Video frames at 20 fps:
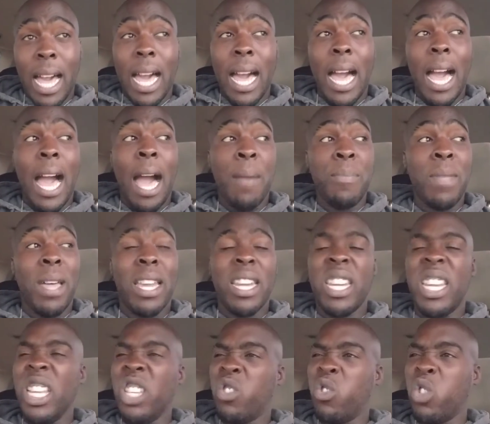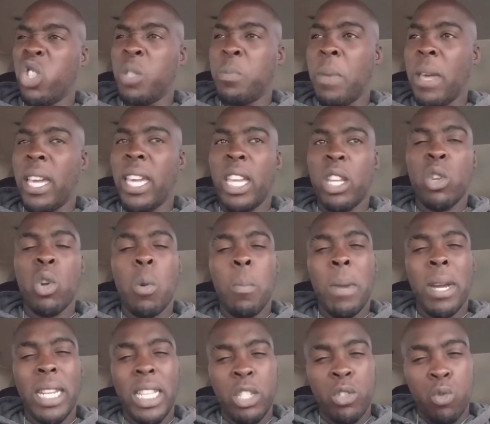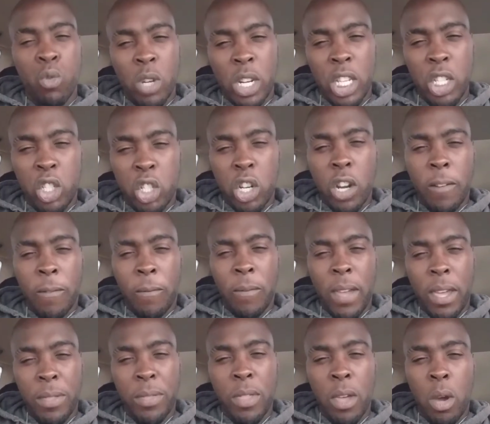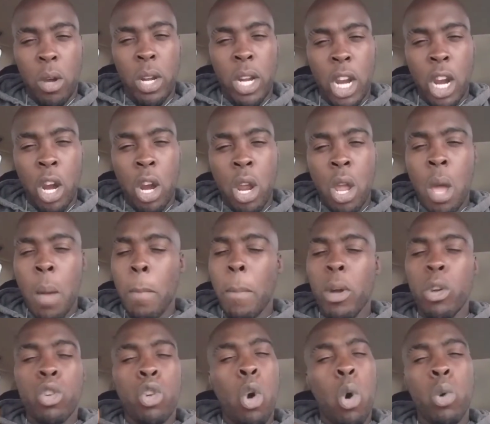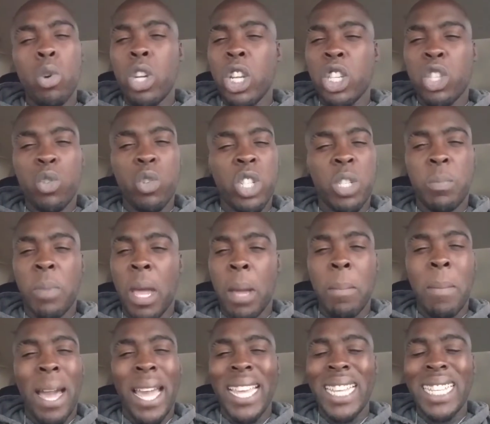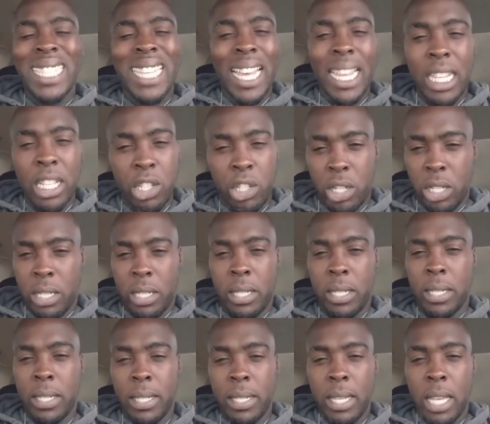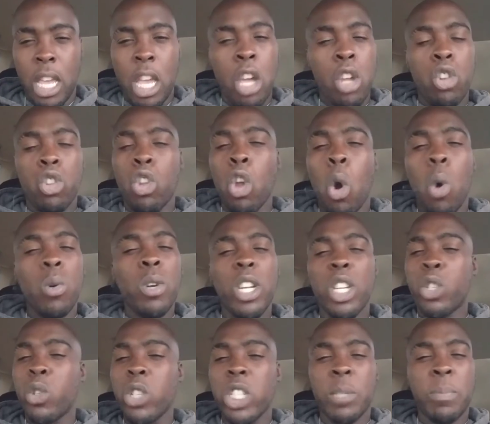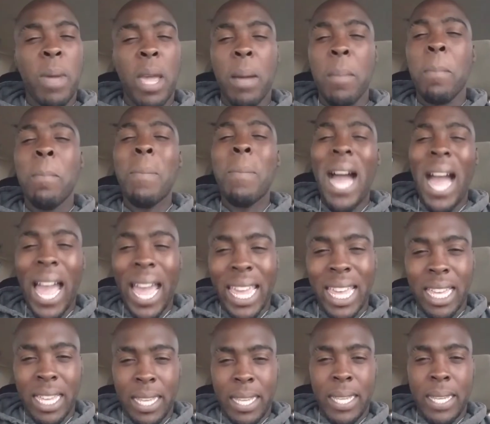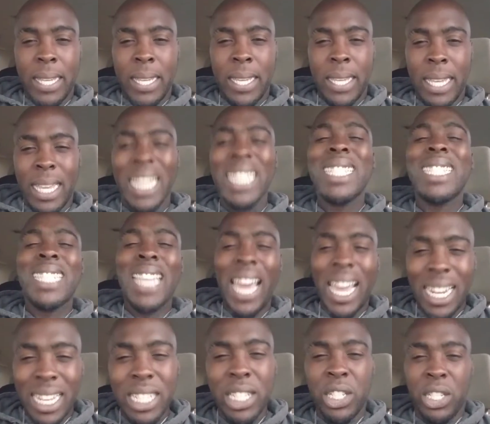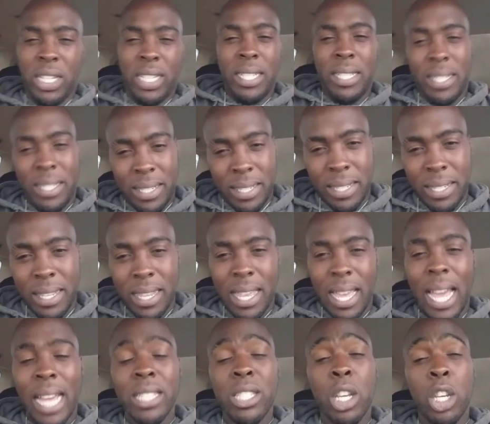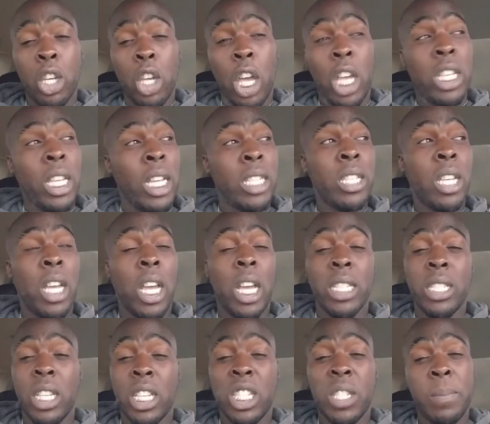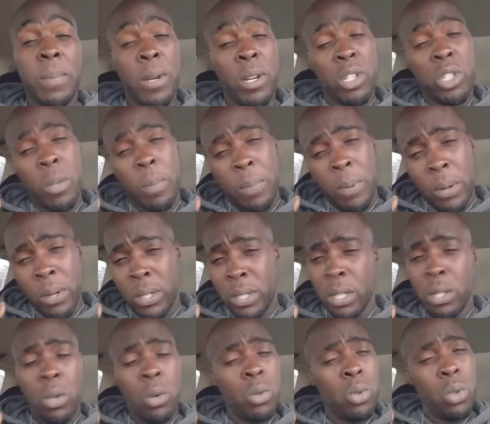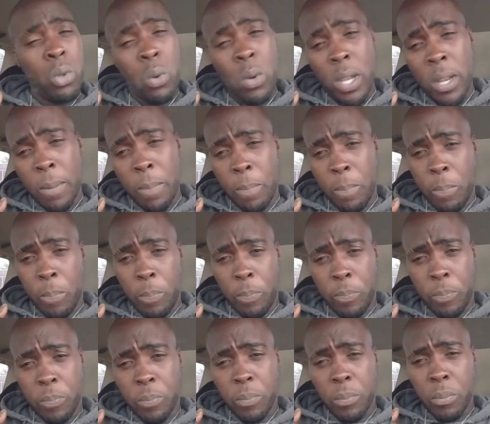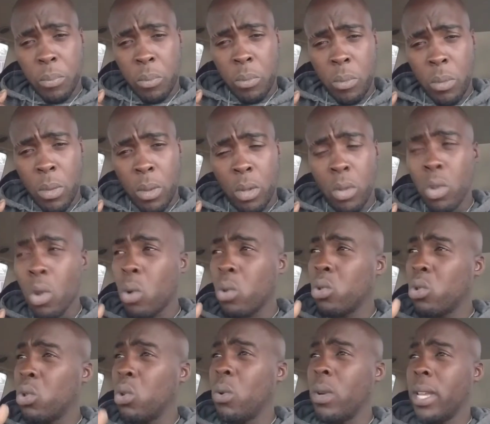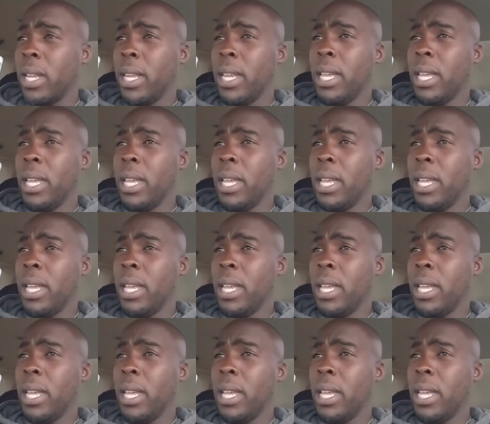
I'm not disrespecting nobody's religion or faith out there, but don't disrespect my intelligence. Don't disrespect my intelligence as a spiritual person. Don't do it. Don't do it.